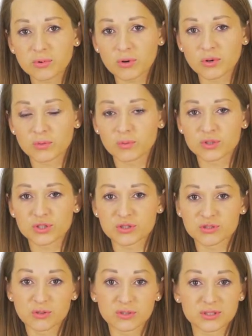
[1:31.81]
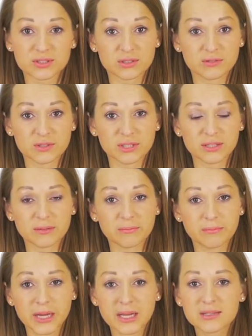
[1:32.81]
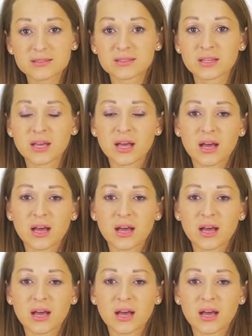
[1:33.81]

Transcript: program which is not a degree-based,